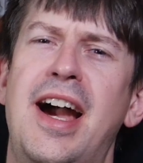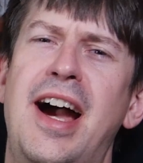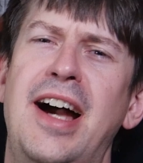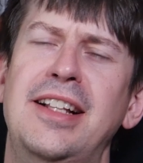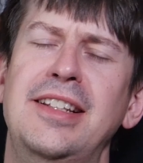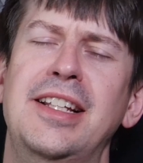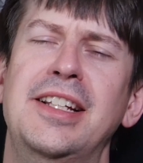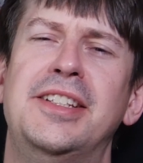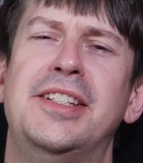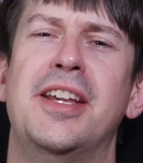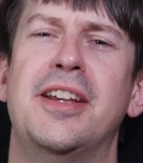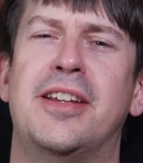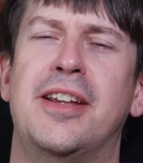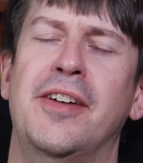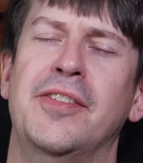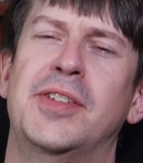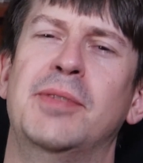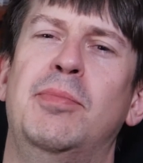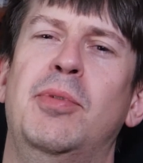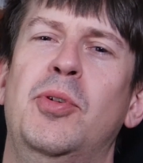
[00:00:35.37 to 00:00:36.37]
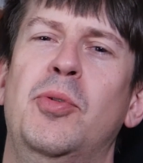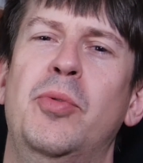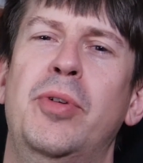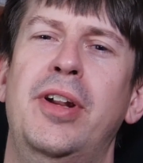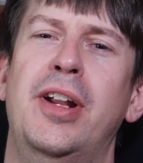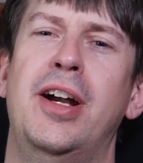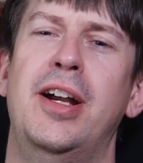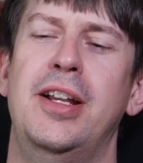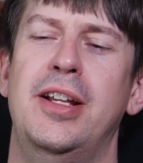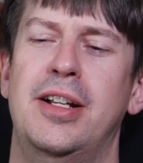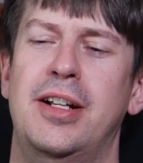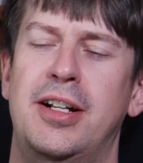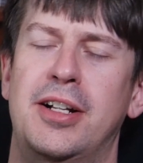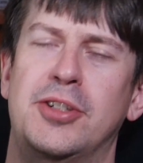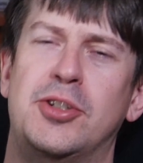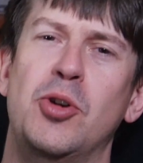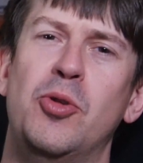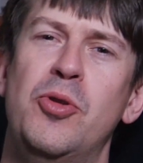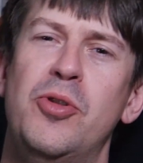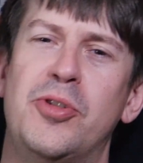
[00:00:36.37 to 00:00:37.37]
I like to get comfortable when I
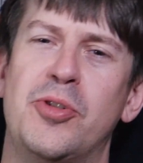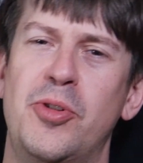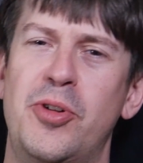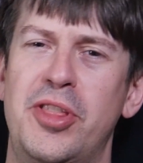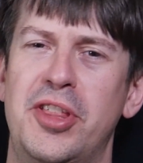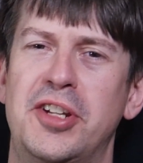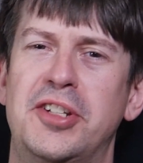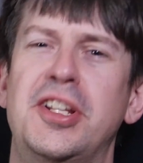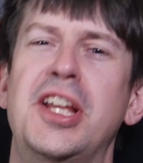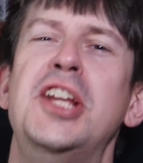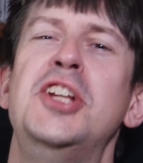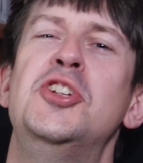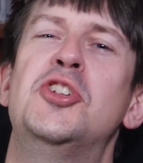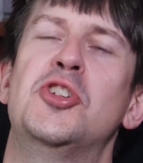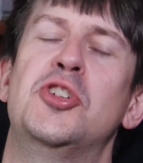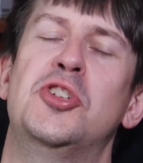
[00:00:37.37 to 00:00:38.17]
go to the danger